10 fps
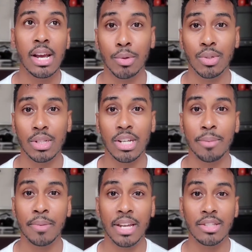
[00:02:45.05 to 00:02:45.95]
Most of the
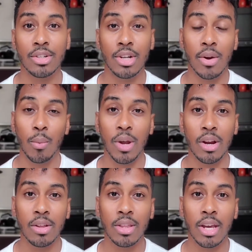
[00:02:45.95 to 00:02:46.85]
time, guests are not
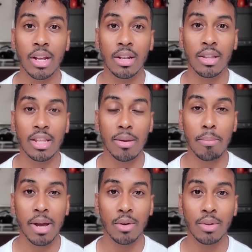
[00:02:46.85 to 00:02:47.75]
aware that the
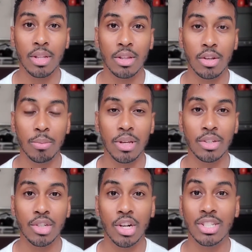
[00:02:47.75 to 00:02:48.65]
amount that they're being
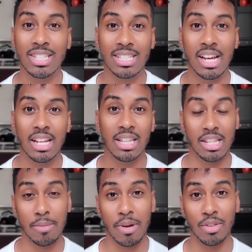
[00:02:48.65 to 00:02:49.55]
charged is not
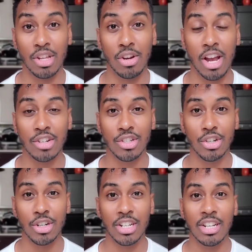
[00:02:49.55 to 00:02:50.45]
the amount that you're
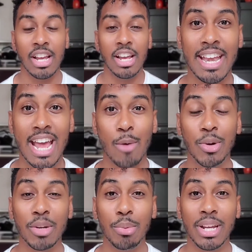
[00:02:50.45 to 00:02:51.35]
actually earning. Now
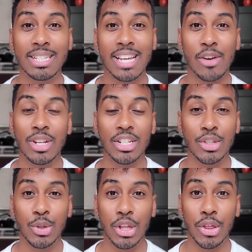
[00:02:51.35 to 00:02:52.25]
we're going to break it down
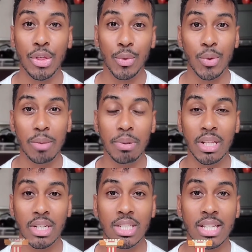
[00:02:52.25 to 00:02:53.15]
into the 3
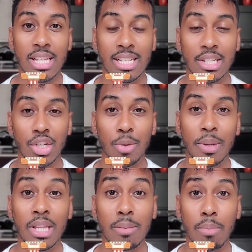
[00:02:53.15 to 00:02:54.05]
pillars that
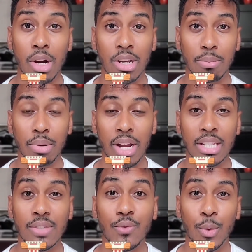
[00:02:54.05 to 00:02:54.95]
determine the market
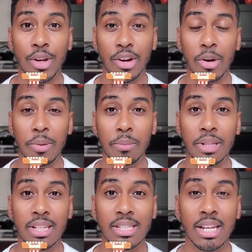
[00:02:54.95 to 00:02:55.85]
price for your
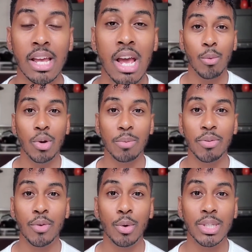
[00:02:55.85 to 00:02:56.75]
Airbnb listing. We're going to
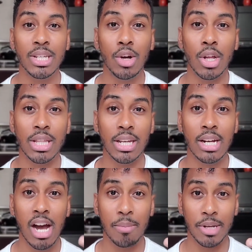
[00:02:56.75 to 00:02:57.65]
be focusing on the
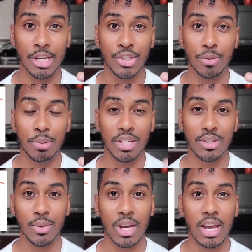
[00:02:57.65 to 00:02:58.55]
accommodation
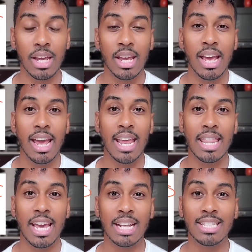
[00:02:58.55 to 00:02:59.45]
piece, okay?
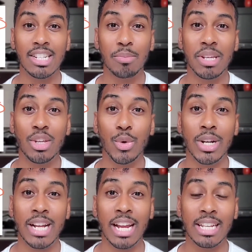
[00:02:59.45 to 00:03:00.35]
And that is going to be your
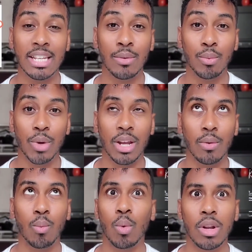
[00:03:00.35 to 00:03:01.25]
nightly
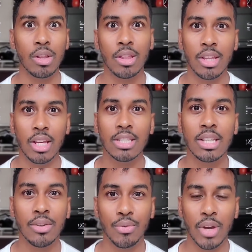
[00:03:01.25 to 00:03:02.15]
rate. What things
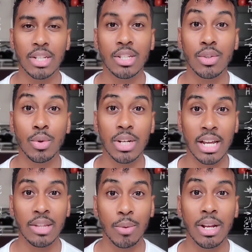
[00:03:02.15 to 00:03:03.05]
that affect your
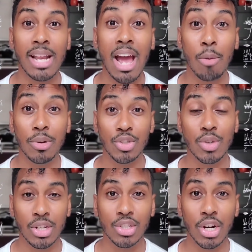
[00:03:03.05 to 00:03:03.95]
nightly rate and how much you
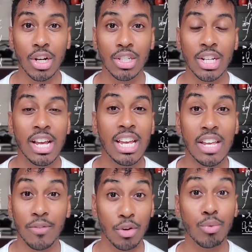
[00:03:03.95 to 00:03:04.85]
can charge
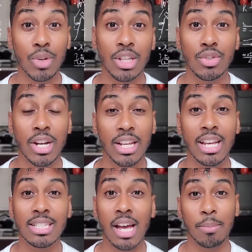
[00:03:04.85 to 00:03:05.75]
if you're really trying to
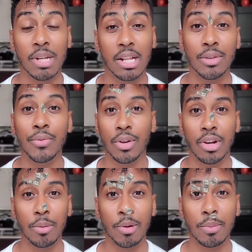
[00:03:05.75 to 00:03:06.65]
get top dollar for
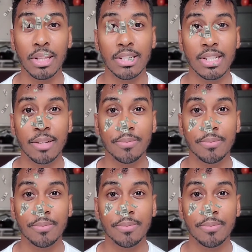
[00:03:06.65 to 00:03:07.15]
your Airbnb listing?